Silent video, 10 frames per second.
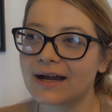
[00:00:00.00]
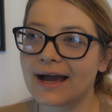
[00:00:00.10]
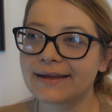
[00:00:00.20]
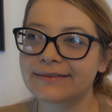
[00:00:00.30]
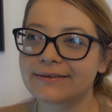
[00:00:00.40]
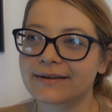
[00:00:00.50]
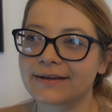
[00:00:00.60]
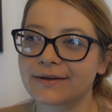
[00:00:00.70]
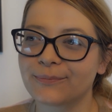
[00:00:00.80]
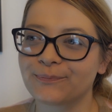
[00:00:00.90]
And
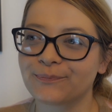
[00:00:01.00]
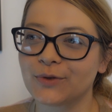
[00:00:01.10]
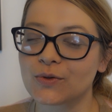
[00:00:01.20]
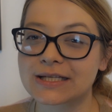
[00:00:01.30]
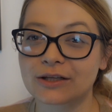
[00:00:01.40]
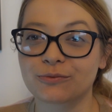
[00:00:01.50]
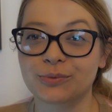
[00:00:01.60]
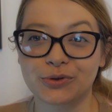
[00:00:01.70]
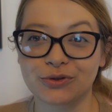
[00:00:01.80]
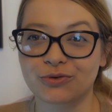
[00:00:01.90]
those kind of
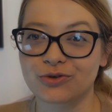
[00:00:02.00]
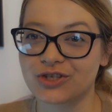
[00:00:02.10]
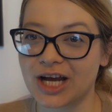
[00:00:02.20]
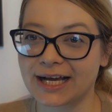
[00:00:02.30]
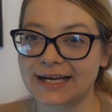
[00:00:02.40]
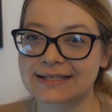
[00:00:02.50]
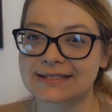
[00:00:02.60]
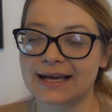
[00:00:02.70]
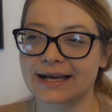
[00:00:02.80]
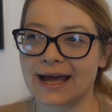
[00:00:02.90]
beautiful
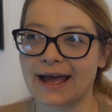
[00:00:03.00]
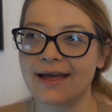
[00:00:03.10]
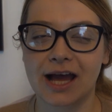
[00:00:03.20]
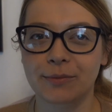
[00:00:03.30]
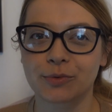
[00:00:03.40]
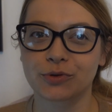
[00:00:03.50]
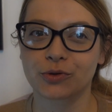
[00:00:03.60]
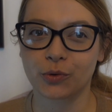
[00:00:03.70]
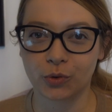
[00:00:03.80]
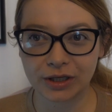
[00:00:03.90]
jackets, like a
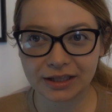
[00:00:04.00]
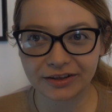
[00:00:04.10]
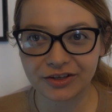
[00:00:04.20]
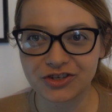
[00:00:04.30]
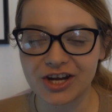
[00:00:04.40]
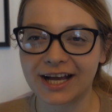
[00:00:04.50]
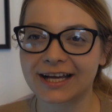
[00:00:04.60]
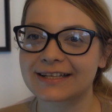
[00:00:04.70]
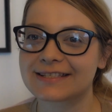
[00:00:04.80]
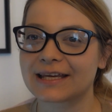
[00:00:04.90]
diamond quilled
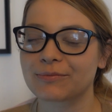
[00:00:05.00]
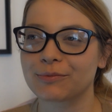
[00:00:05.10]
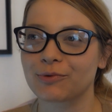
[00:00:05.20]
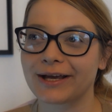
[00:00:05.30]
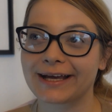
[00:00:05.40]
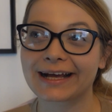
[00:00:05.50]
jackets, it can be more like a